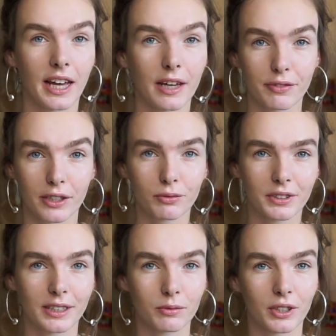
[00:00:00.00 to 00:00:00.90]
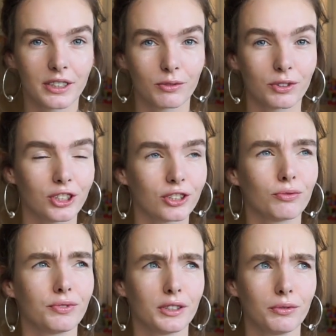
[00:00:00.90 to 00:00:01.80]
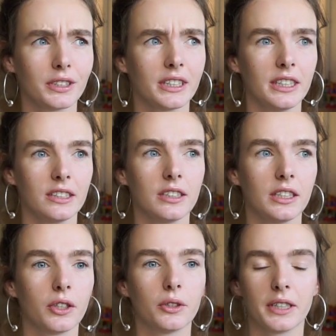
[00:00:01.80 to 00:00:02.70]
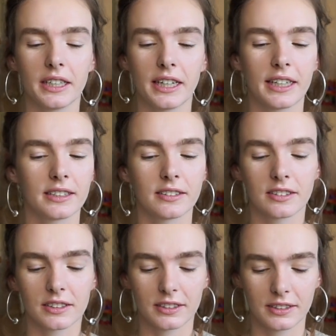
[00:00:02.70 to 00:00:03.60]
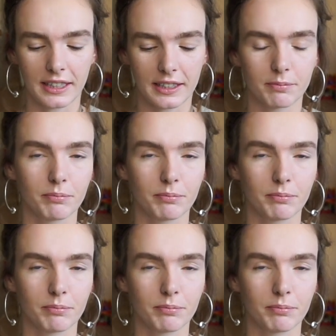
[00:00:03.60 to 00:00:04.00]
I found with that one it was just really easy going, and yeah,